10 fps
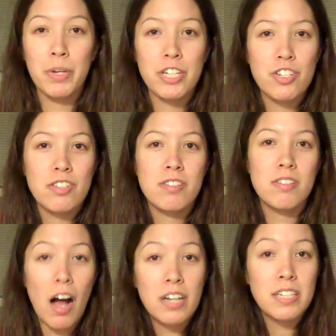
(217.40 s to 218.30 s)
we
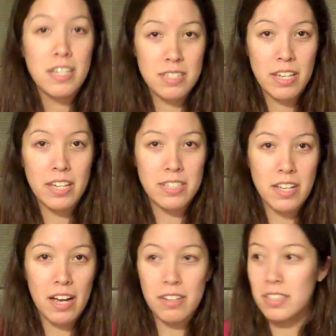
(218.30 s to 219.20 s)
just sucked as
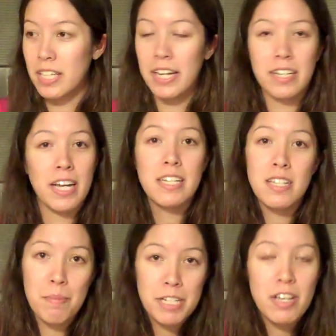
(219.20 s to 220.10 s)
kids. Like,
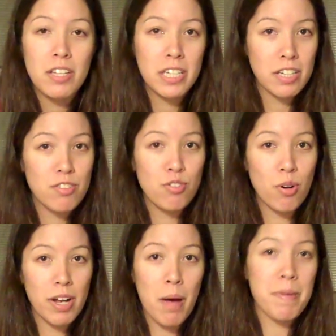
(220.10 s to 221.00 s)
next time I tell a kid
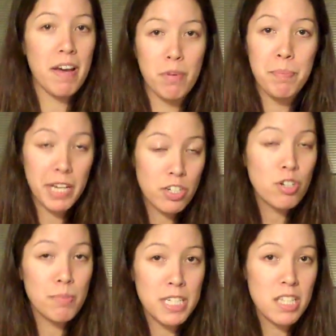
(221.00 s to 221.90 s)
story, I'm gonna have a
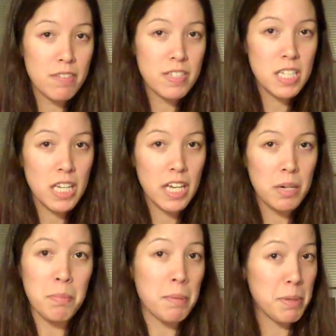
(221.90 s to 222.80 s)
picture of myself as a
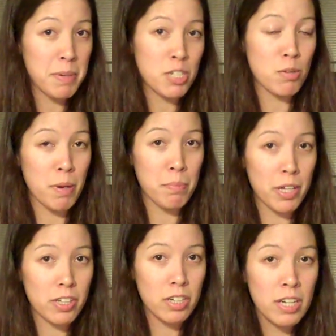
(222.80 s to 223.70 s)
kid, and maybe a picture of my
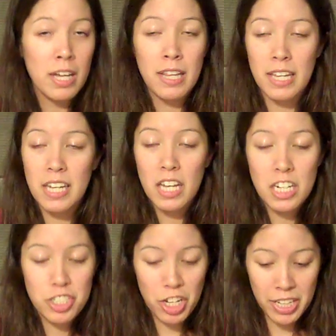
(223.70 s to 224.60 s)
brother. Like, he
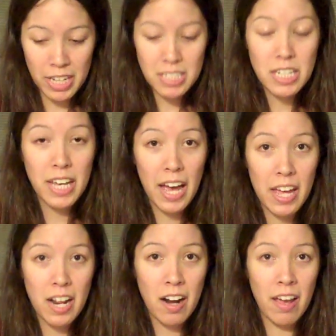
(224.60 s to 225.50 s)
had a gigantic
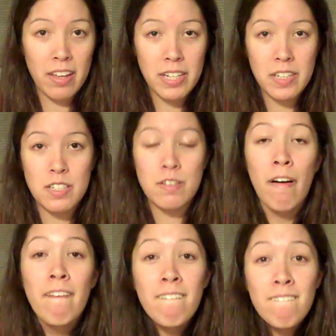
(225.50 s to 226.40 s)
head, and I had like these
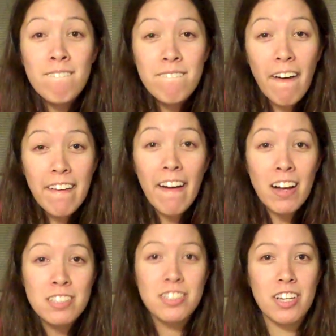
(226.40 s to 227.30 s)
fuck
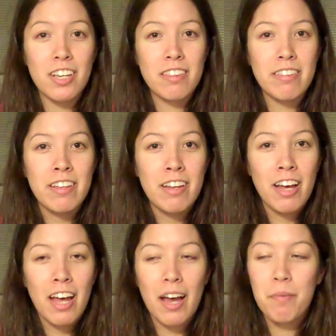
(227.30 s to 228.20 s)
ass teeth.
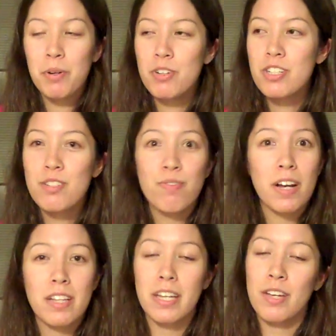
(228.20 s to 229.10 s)
And we were just,
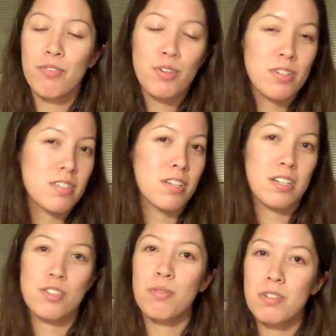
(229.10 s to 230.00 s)
like, if you'd have
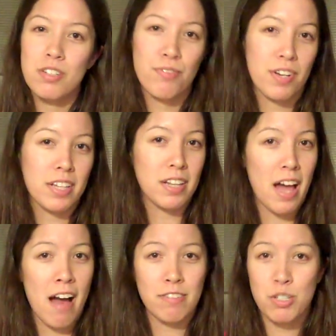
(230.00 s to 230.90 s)
seen us, you would have just fucking
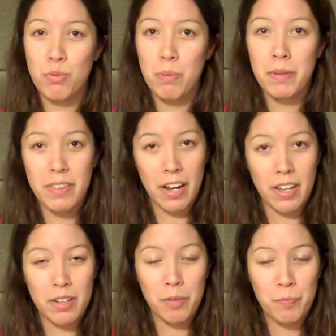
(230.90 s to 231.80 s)
laughed, because we were
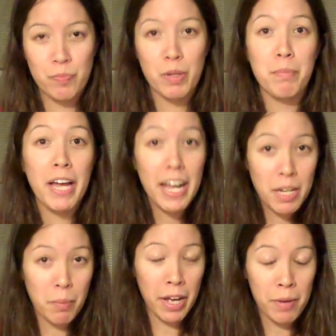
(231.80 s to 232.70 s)
pathetic. But
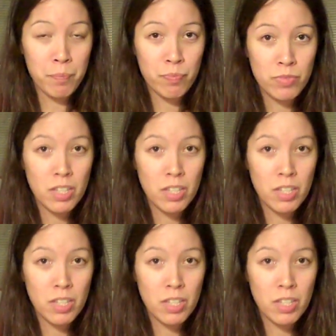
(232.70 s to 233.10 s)
anyway,